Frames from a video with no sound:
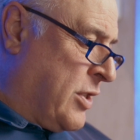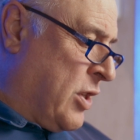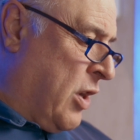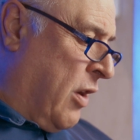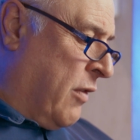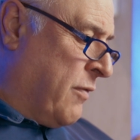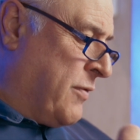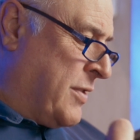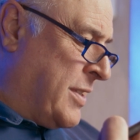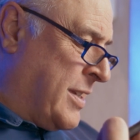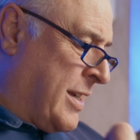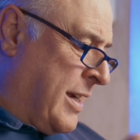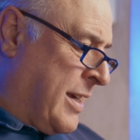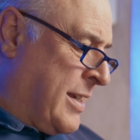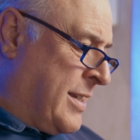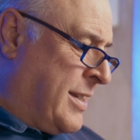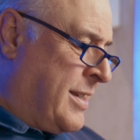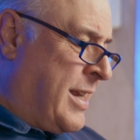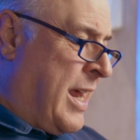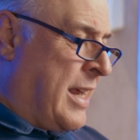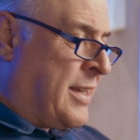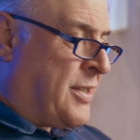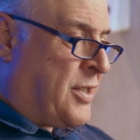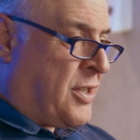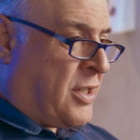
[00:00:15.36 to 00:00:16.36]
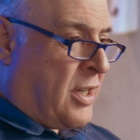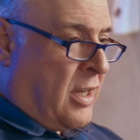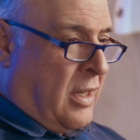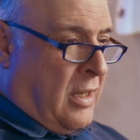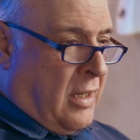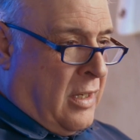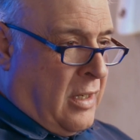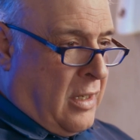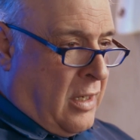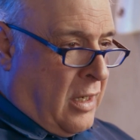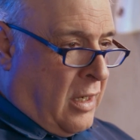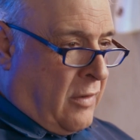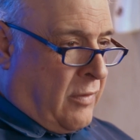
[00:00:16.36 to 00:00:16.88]
of success
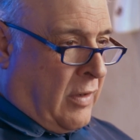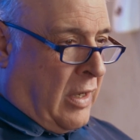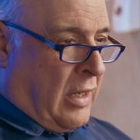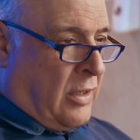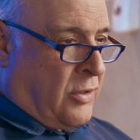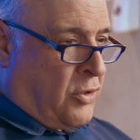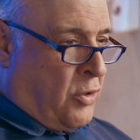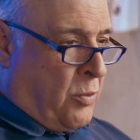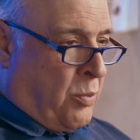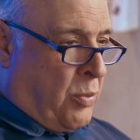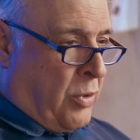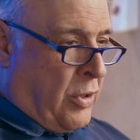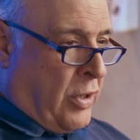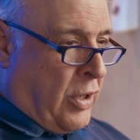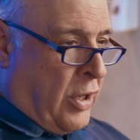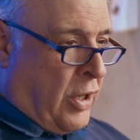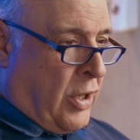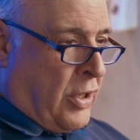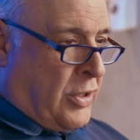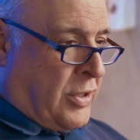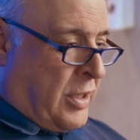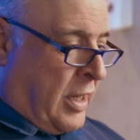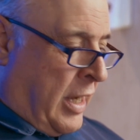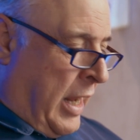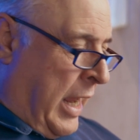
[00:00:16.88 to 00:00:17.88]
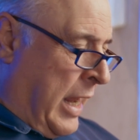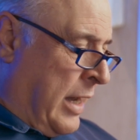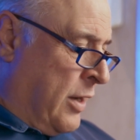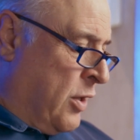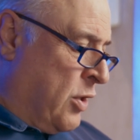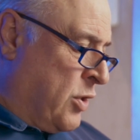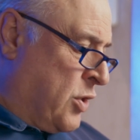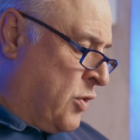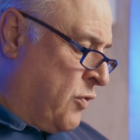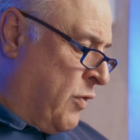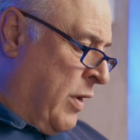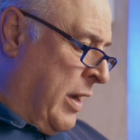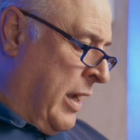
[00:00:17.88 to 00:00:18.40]
of entrepreneurs and
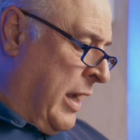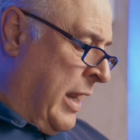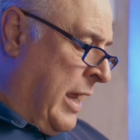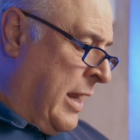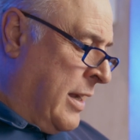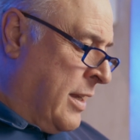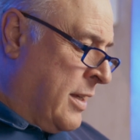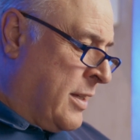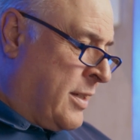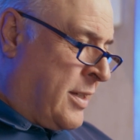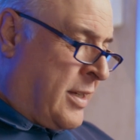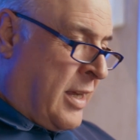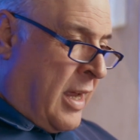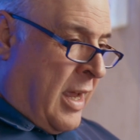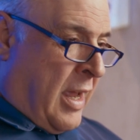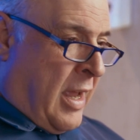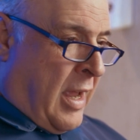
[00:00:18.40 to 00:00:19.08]
industry leaders,